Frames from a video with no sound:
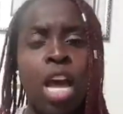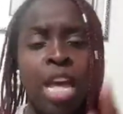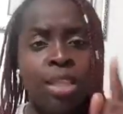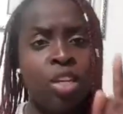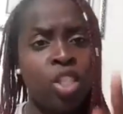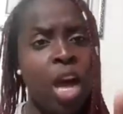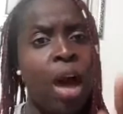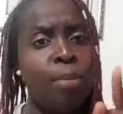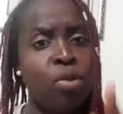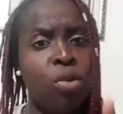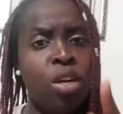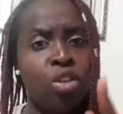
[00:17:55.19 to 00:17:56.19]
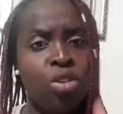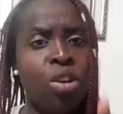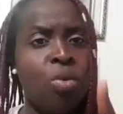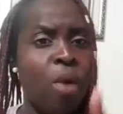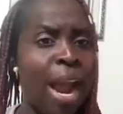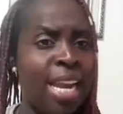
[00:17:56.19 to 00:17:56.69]
The job you are doing
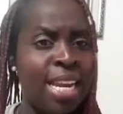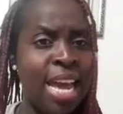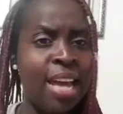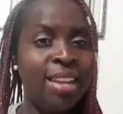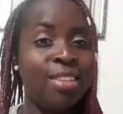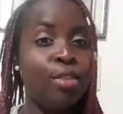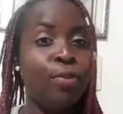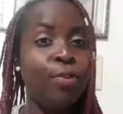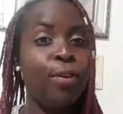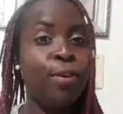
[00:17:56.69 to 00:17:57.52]
right now that you feel